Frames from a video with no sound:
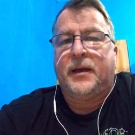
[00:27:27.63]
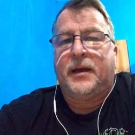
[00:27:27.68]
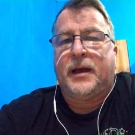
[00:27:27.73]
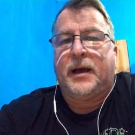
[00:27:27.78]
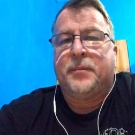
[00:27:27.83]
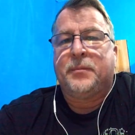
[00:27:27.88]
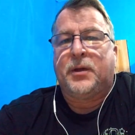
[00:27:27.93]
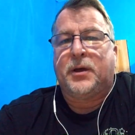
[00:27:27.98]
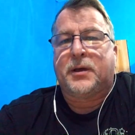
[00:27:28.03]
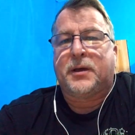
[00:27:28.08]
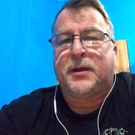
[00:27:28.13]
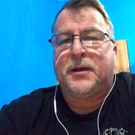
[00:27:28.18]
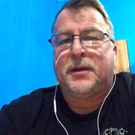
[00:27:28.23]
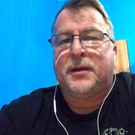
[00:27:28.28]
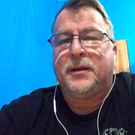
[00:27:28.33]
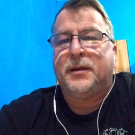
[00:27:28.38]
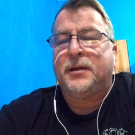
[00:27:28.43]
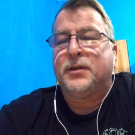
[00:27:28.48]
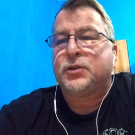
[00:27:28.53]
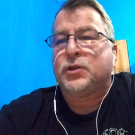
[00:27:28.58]
I'm not going to
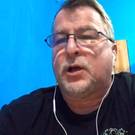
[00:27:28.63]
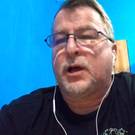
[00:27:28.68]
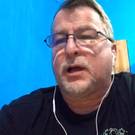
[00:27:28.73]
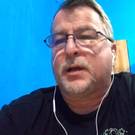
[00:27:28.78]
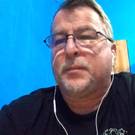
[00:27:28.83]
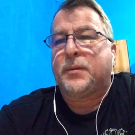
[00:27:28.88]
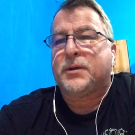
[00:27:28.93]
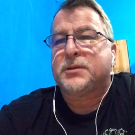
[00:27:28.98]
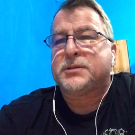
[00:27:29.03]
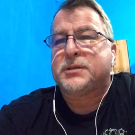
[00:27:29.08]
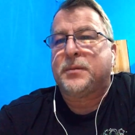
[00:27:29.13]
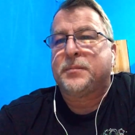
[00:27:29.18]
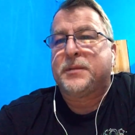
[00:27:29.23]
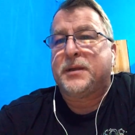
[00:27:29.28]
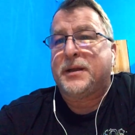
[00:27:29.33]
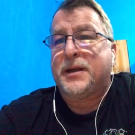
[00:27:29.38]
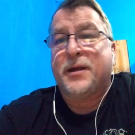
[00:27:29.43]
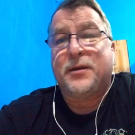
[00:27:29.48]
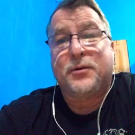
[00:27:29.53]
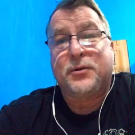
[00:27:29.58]
talk about
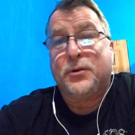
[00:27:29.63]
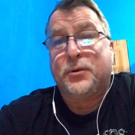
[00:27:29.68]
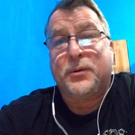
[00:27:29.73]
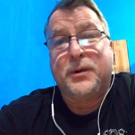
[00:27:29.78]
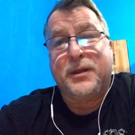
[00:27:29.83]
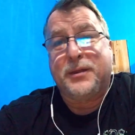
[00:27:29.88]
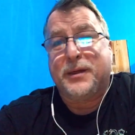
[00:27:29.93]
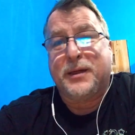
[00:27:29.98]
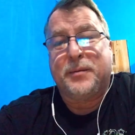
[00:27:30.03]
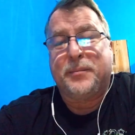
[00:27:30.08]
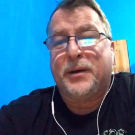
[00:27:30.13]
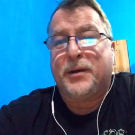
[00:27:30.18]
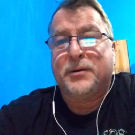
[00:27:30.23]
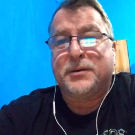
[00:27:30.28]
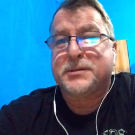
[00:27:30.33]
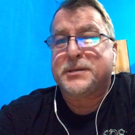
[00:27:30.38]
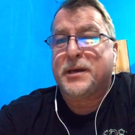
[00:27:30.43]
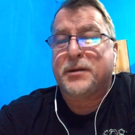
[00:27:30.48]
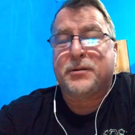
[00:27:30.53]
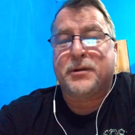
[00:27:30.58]
something I don't know anything about,
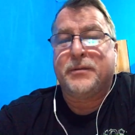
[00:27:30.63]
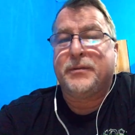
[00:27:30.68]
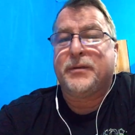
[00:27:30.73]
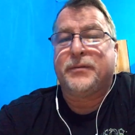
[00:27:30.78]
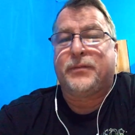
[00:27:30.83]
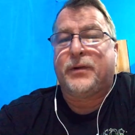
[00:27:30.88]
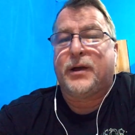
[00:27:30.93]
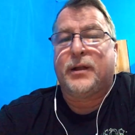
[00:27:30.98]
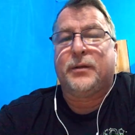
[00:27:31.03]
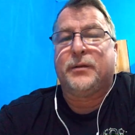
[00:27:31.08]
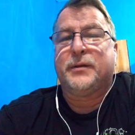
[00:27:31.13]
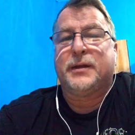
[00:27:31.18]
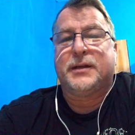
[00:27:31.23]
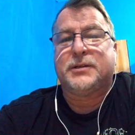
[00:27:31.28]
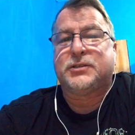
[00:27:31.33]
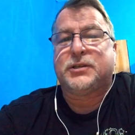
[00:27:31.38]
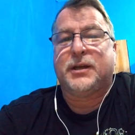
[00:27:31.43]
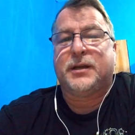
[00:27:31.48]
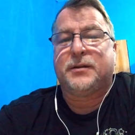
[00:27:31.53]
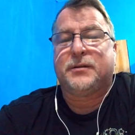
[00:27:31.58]
because I don't even follow that
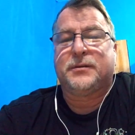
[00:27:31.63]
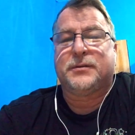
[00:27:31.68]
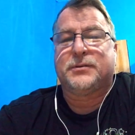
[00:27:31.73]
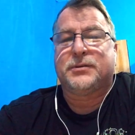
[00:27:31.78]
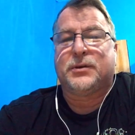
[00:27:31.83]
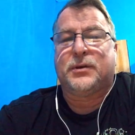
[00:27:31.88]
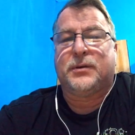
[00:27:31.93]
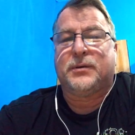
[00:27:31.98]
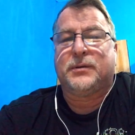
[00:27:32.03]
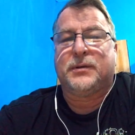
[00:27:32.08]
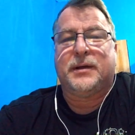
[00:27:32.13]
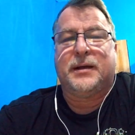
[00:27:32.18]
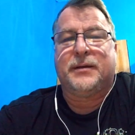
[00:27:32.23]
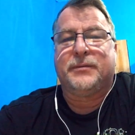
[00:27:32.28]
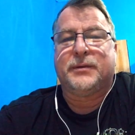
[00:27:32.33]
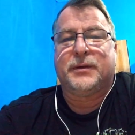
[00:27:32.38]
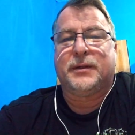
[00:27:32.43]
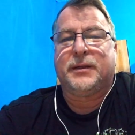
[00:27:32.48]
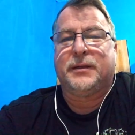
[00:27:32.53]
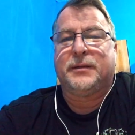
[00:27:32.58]
channel. So I
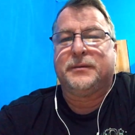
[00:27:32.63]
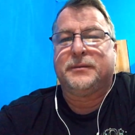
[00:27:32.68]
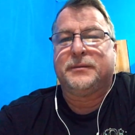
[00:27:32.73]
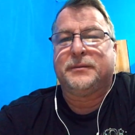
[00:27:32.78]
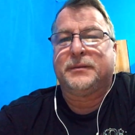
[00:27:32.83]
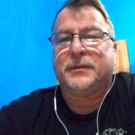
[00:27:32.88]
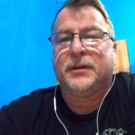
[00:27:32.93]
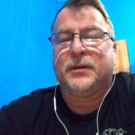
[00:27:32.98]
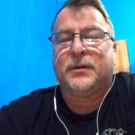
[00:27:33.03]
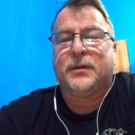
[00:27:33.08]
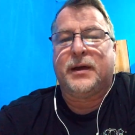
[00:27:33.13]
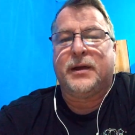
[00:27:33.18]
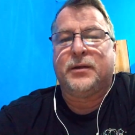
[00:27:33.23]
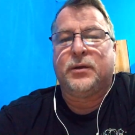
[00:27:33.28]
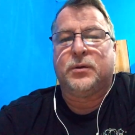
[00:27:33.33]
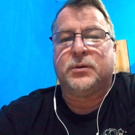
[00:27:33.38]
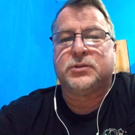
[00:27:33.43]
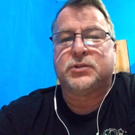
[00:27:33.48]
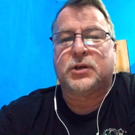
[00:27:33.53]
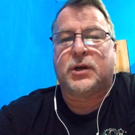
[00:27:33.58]
really... You know, I
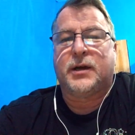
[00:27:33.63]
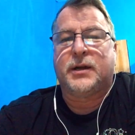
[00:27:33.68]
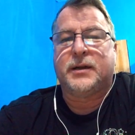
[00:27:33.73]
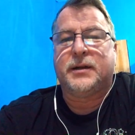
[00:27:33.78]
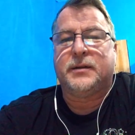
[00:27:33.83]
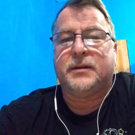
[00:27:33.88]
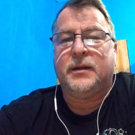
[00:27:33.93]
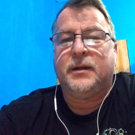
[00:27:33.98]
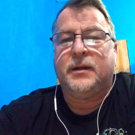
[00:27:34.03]
know John